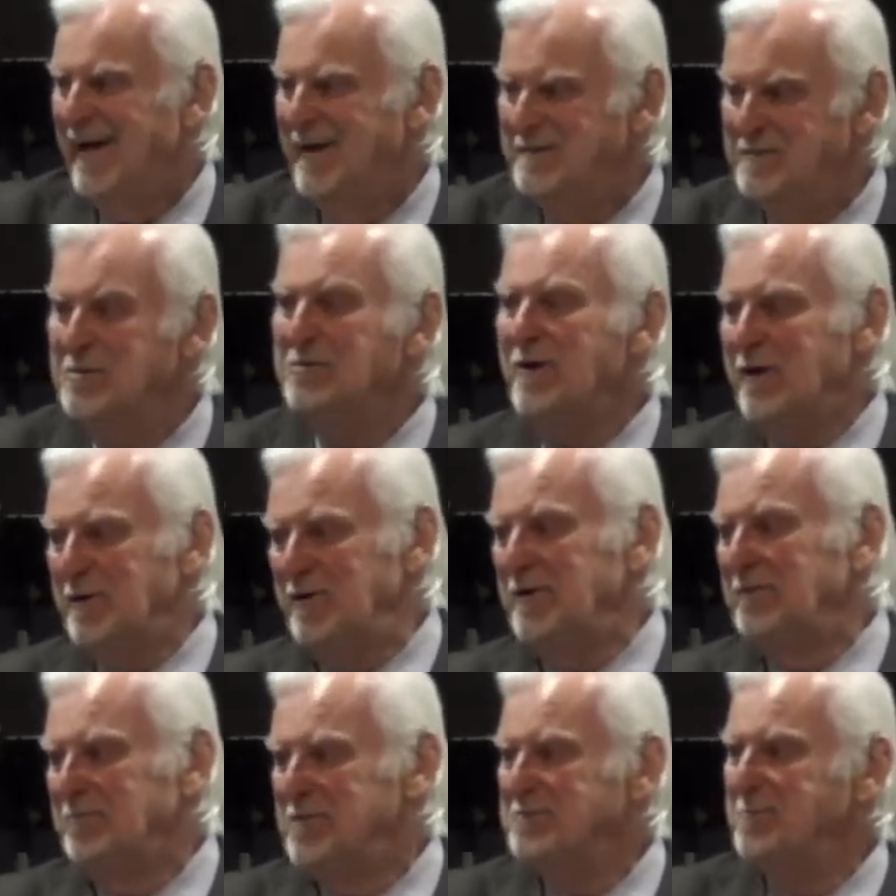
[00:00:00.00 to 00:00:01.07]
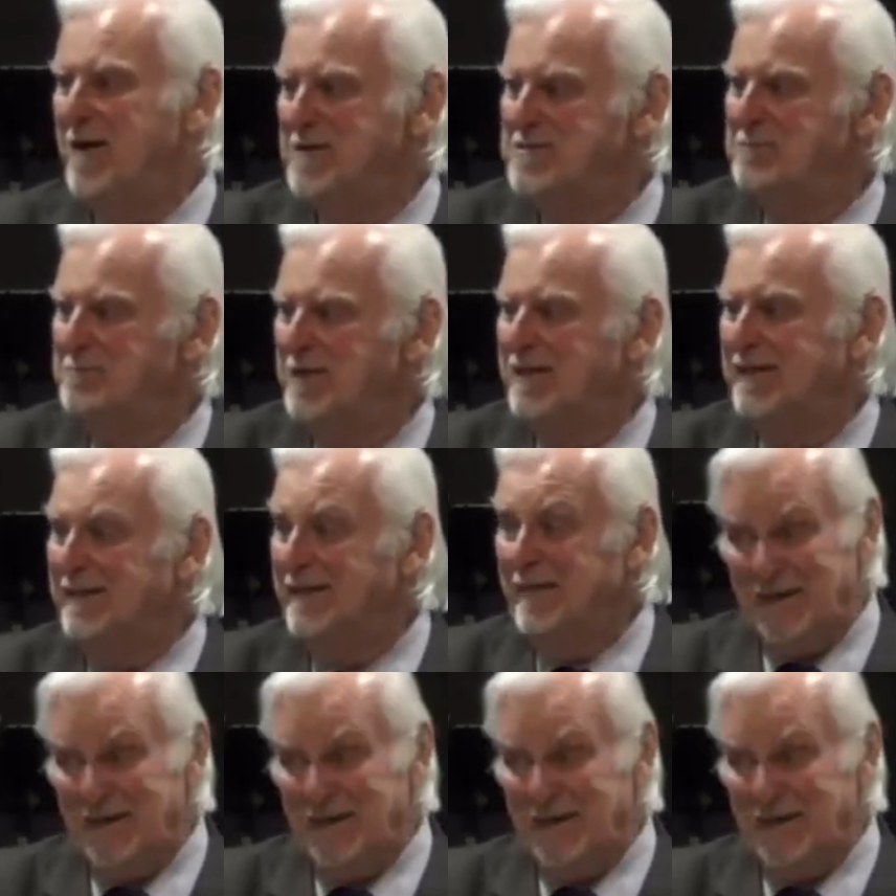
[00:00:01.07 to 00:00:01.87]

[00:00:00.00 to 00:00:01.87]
and your area of responsibility,